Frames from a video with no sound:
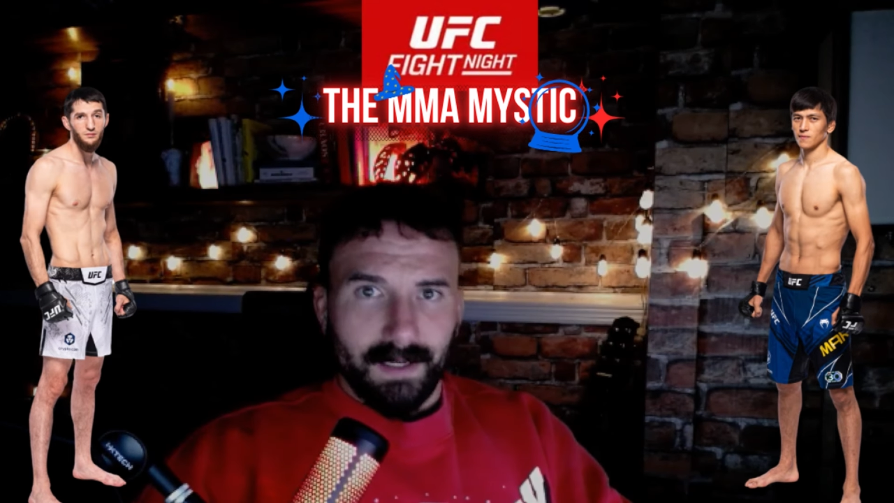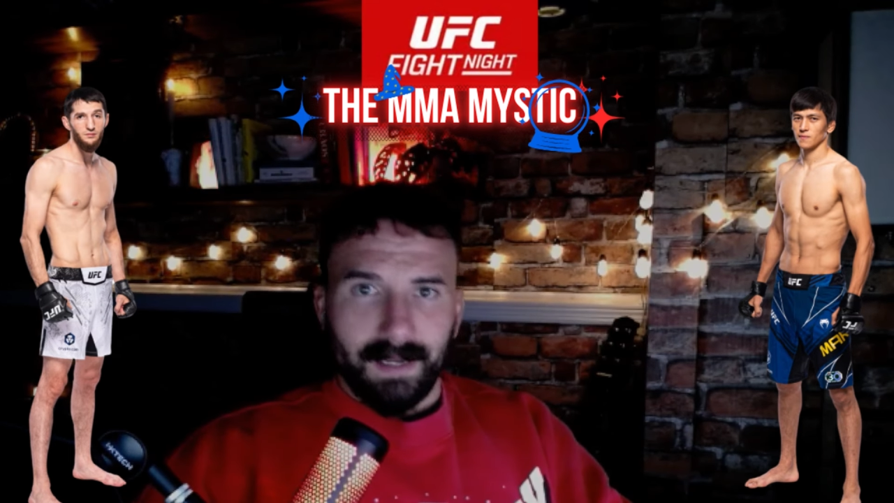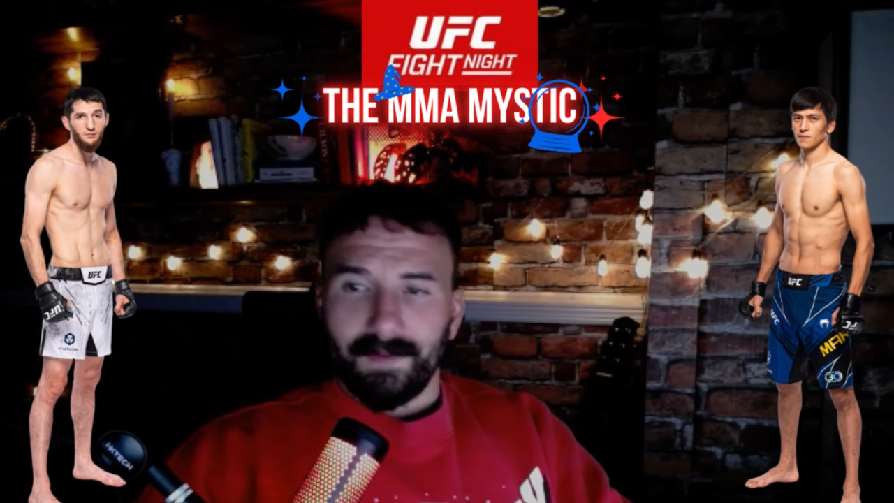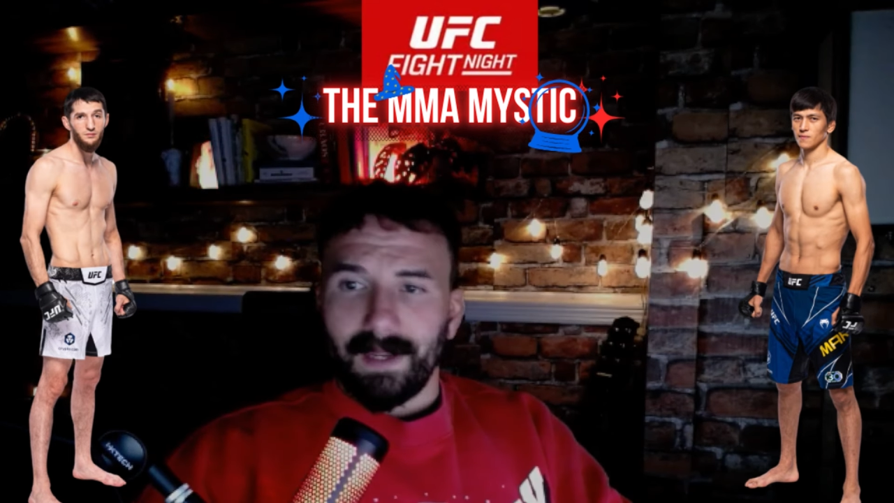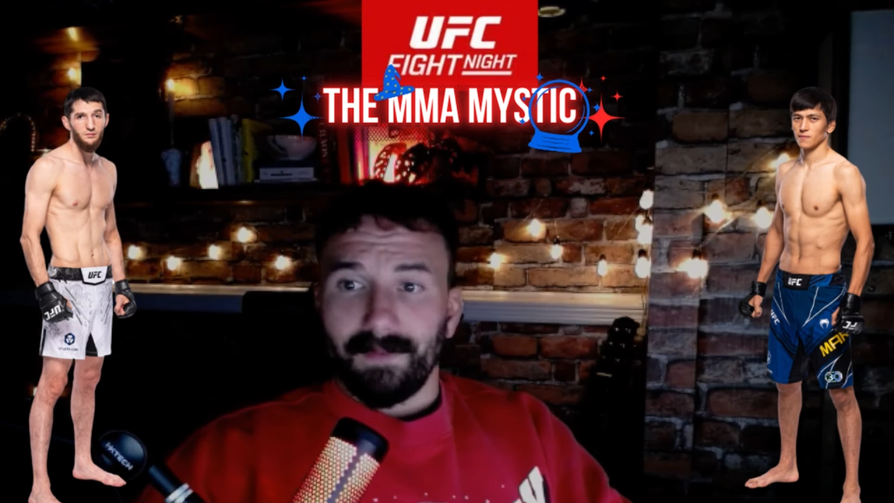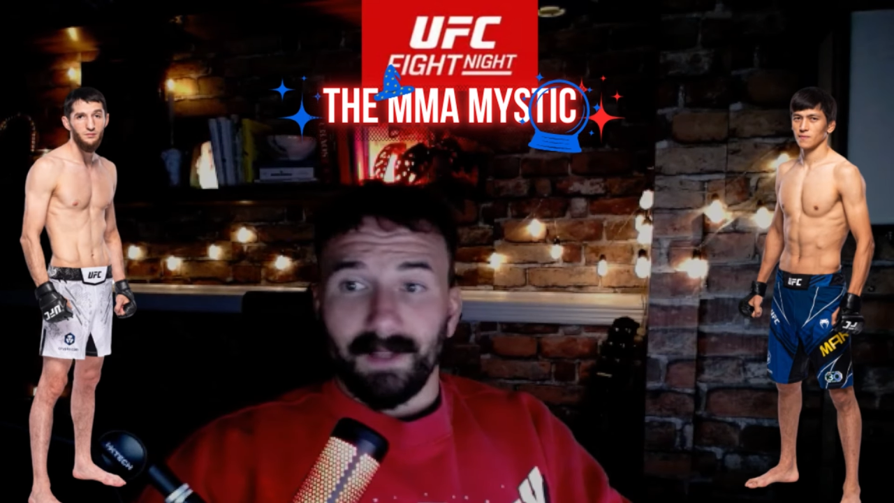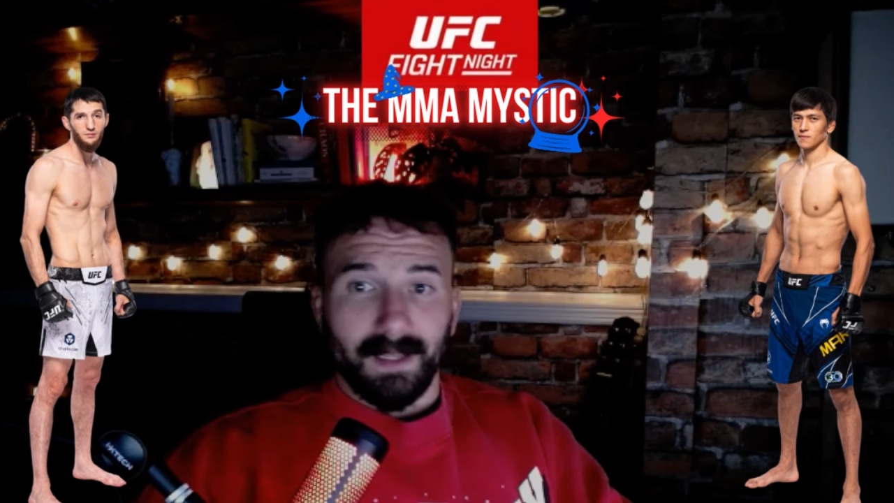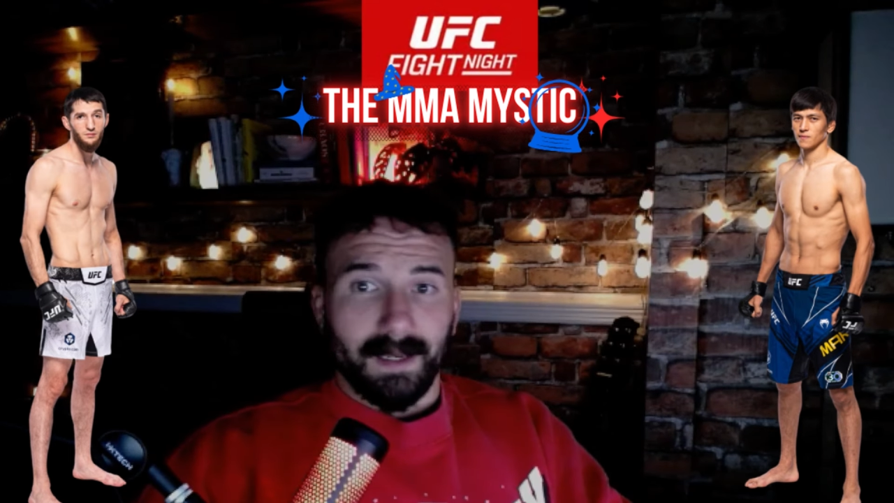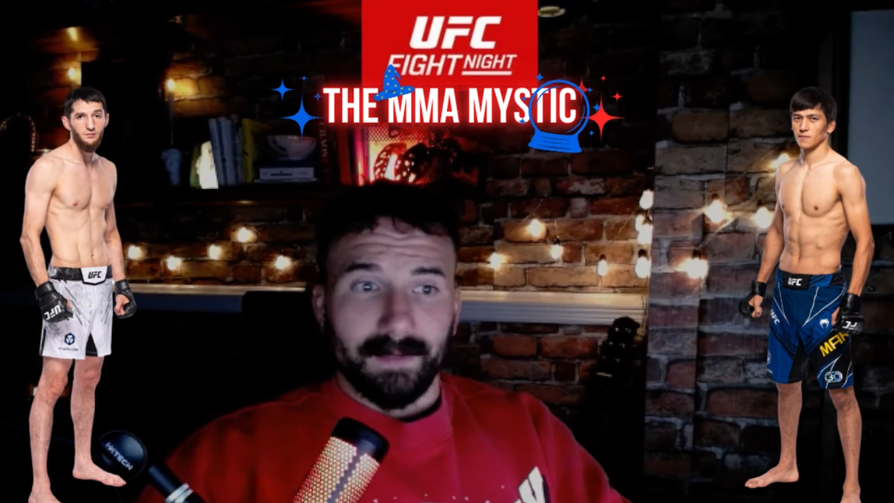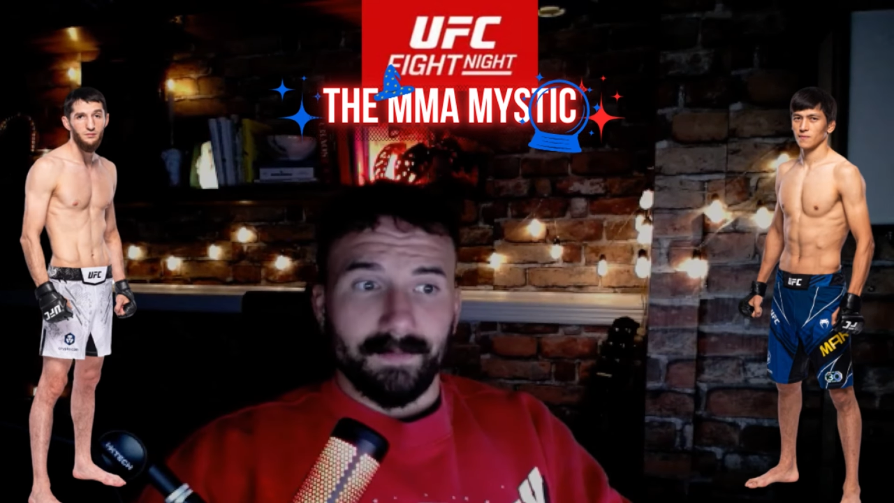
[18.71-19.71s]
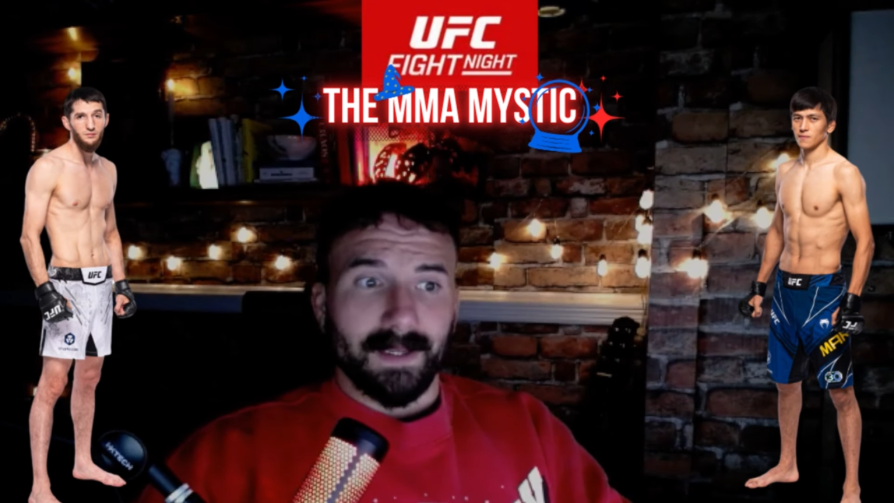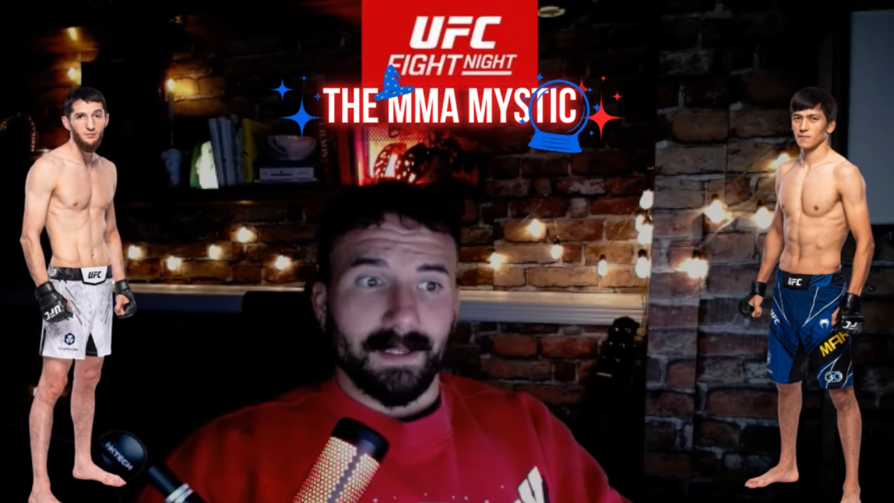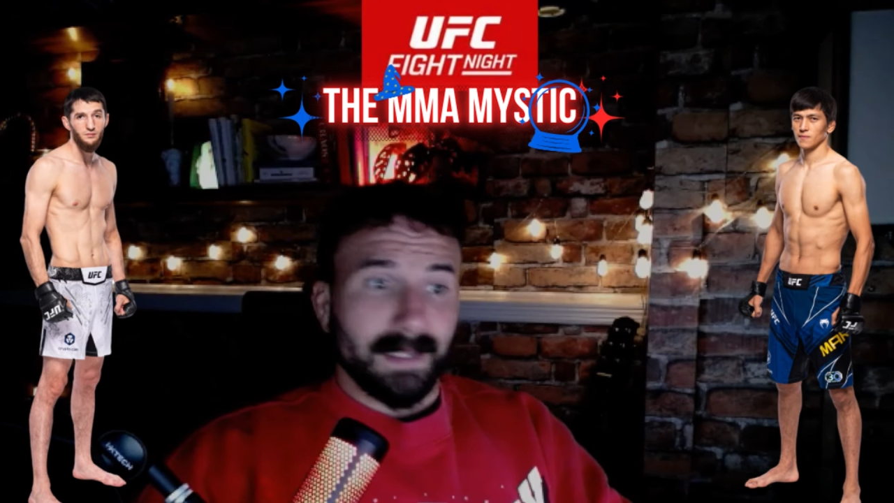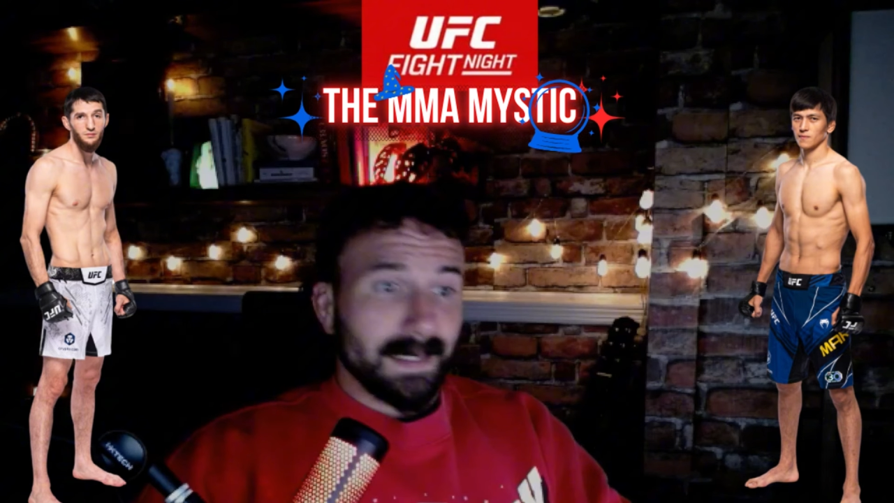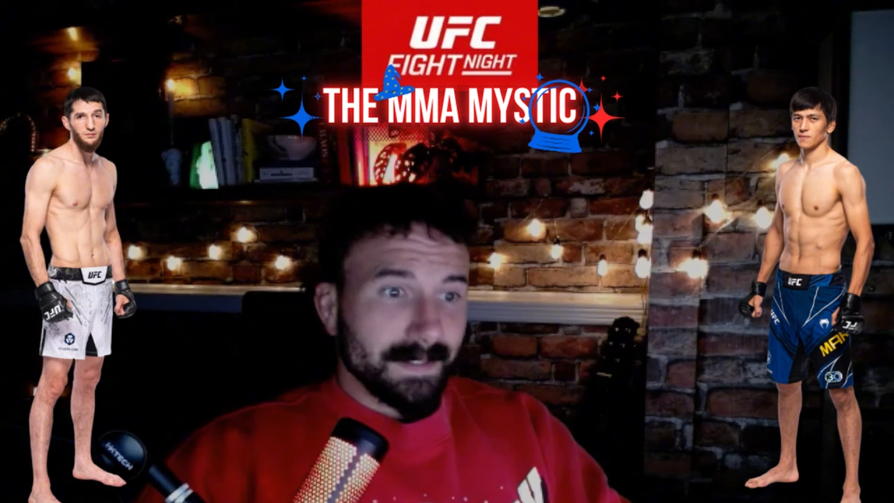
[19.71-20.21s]
have a lot
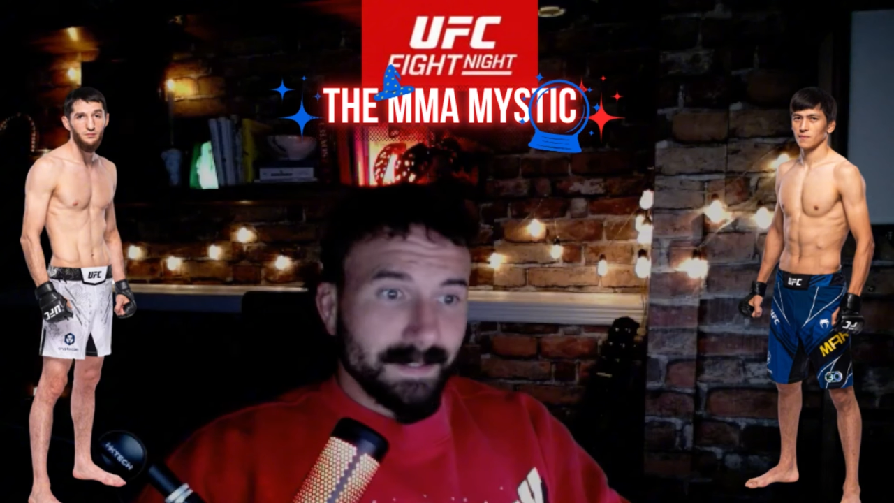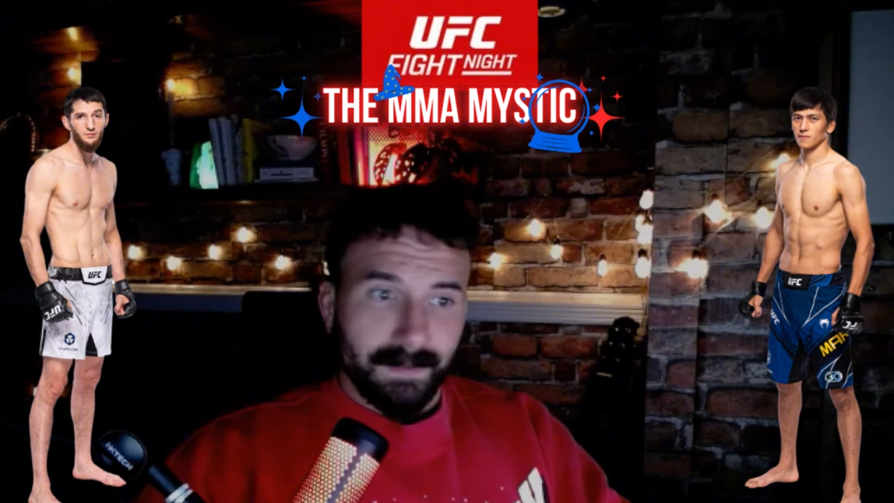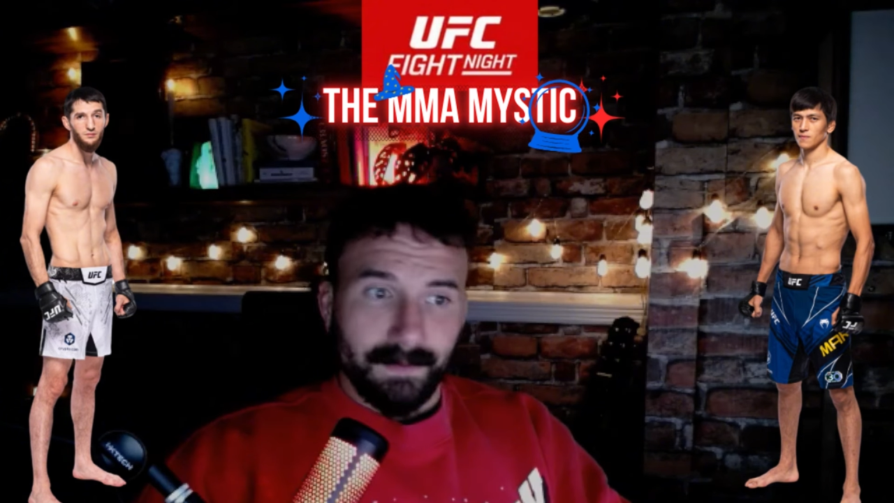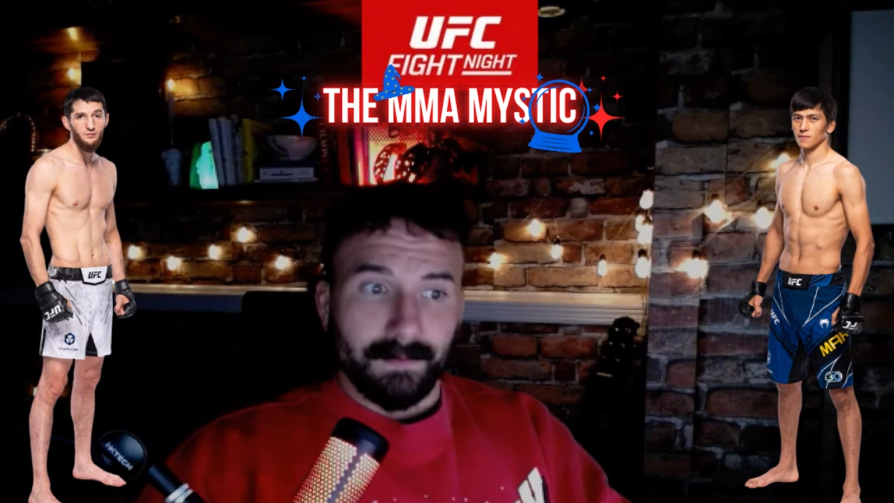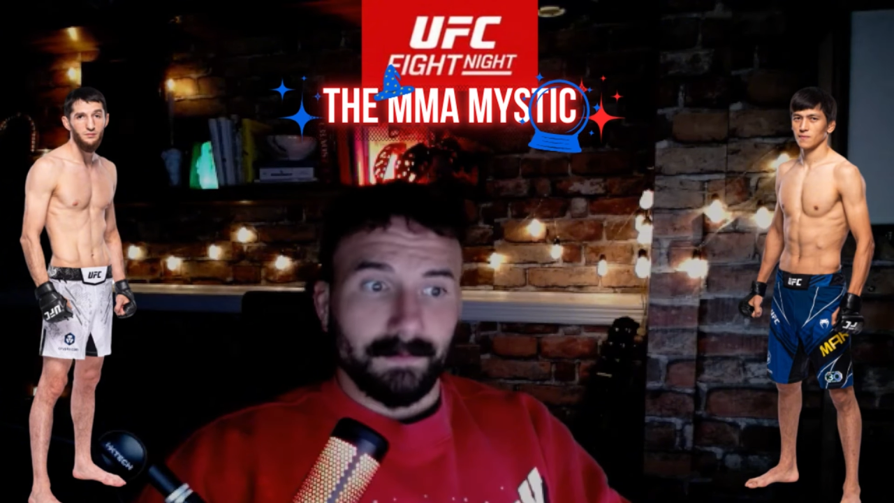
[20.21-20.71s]
of skill,